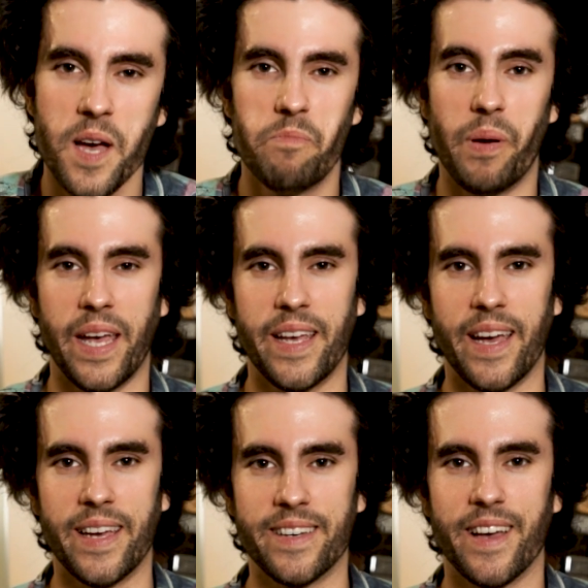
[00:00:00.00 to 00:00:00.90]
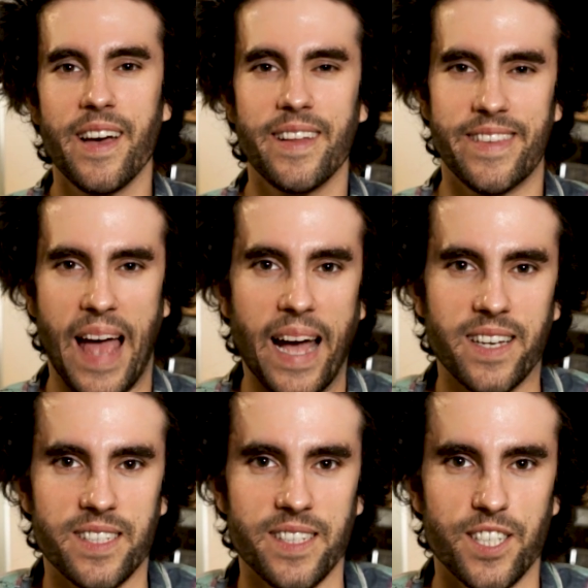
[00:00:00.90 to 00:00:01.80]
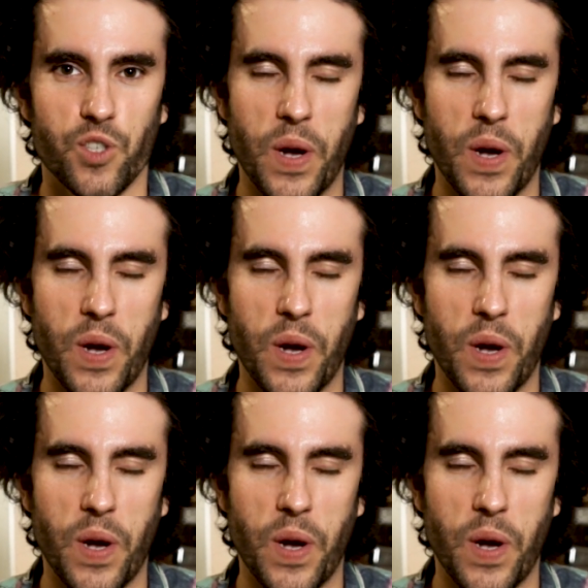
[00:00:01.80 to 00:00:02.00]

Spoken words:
Paying taxes.